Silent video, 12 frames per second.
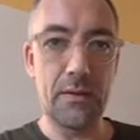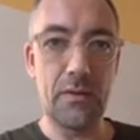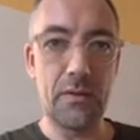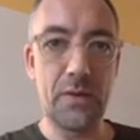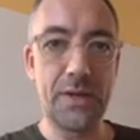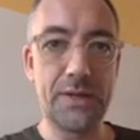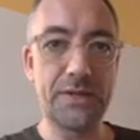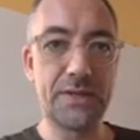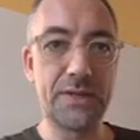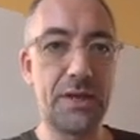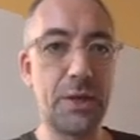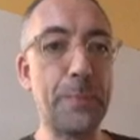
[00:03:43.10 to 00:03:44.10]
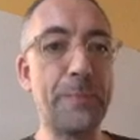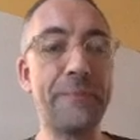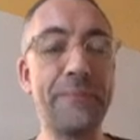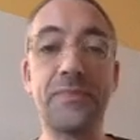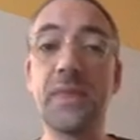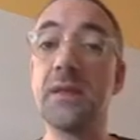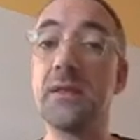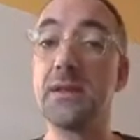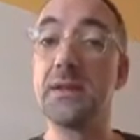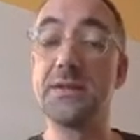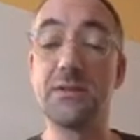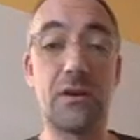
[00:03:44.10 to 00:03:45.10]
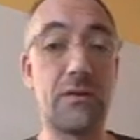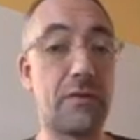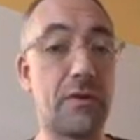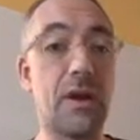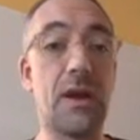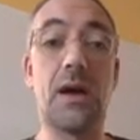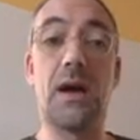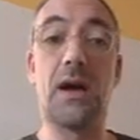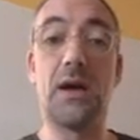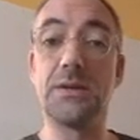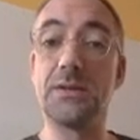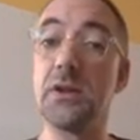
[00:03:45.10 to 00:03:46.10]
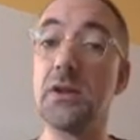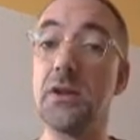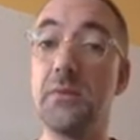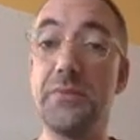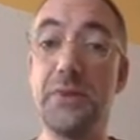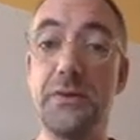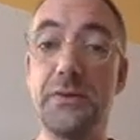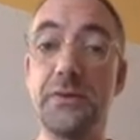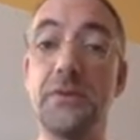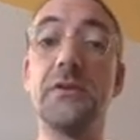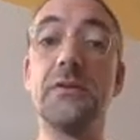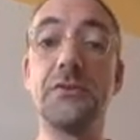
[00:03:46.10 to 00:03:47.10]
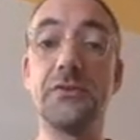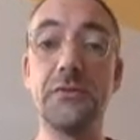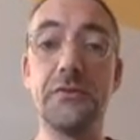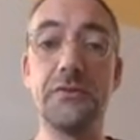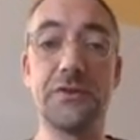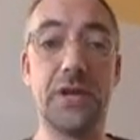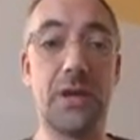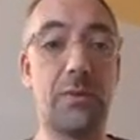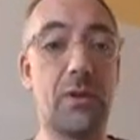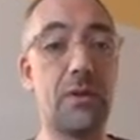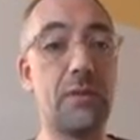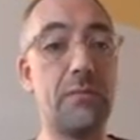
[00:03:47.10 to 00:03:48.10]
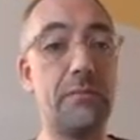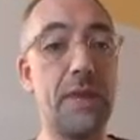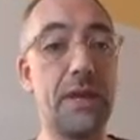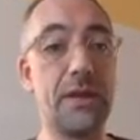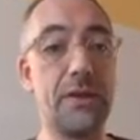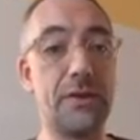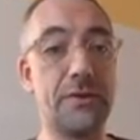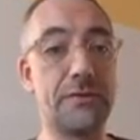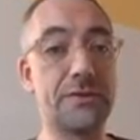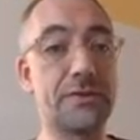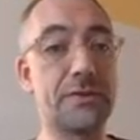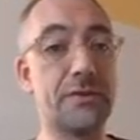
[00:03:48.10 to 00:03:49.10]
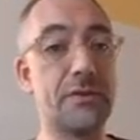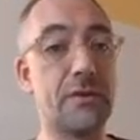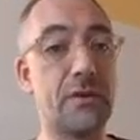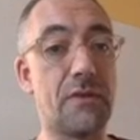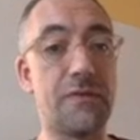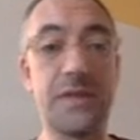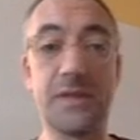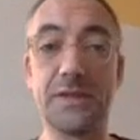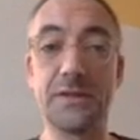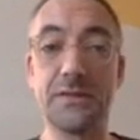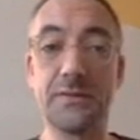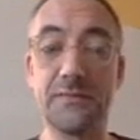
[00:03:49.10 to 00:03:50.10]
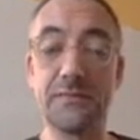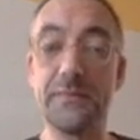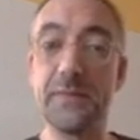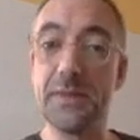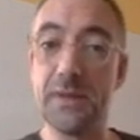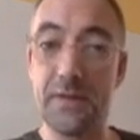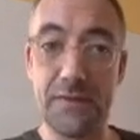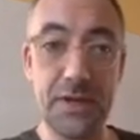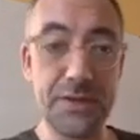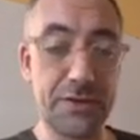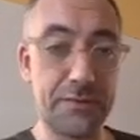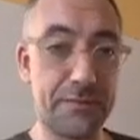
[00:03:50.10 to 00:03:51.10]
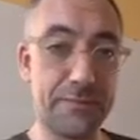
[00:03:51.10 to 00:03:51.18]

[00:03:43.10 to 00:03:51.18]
we can see that the server has computed the truth table, making use of this definition.